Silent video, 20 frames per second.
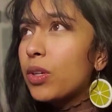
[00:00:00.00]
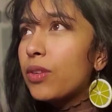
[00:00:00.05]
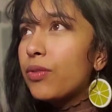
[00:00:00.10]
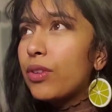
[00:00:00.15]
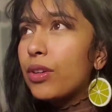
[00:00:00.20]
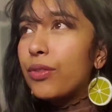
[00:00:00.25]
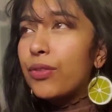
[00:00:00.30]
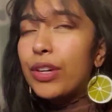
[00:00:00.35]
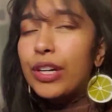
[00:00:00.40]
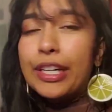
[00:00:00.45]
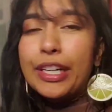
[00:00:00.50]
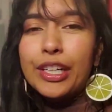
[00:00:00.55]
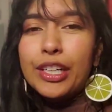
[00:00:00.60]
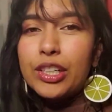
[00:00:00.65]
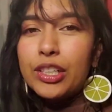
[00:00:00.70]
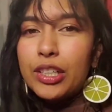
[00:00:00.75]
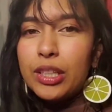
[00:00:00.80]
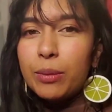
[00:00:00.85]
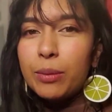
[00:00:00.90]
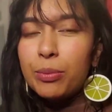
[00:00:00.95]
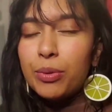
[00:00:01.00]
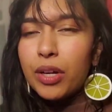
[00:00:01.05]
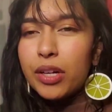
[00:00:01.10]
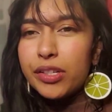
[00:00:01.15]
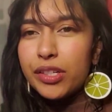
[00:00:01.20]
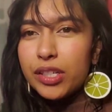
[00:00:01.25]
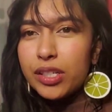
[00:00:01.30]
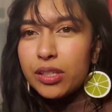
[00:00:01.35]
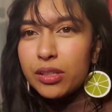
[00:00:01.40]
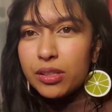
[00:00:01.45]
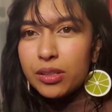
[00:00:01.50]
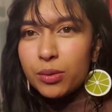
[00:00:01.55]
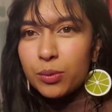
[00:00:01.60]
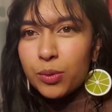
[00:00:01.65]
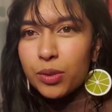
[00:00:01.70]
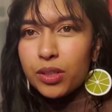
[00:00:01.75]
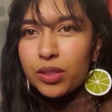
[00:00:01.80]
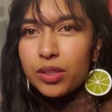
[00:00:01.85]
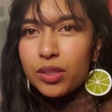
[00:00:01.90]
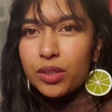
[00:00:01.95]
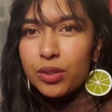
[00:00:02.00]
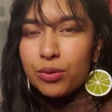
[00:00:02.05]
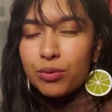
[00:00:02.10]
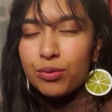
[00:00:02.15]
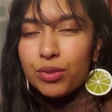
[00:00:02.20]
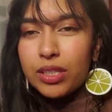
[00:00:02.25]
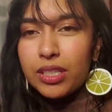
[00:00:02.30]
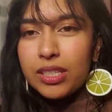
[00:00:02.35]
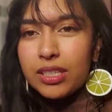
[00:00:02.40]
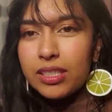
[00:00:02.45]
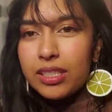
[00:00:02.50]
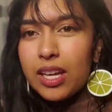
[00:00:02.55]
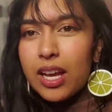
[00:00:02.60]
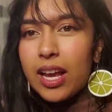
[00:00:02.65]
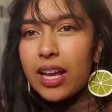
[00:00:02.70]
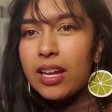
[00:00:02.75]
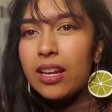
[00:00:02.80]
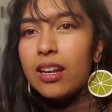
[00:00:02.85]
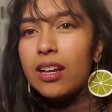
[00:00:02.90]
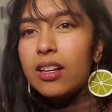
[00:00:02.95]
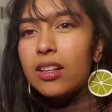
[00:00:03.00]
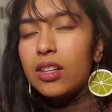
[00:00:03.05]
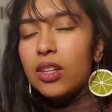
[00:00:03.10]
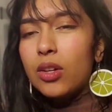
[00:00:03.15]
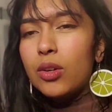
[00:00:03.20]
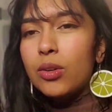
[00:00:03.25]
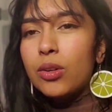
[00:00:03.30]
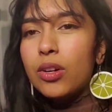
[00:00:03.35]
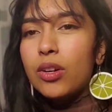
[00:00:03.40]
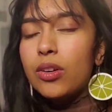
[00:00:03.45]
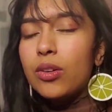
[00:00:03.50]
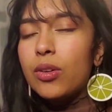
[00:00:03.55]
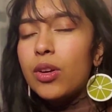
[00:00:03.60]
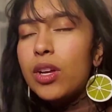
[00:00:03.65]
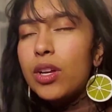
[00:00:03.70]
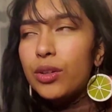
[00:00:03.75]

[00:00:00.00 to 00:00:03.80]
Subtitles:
our very early projects was to redesign a logo.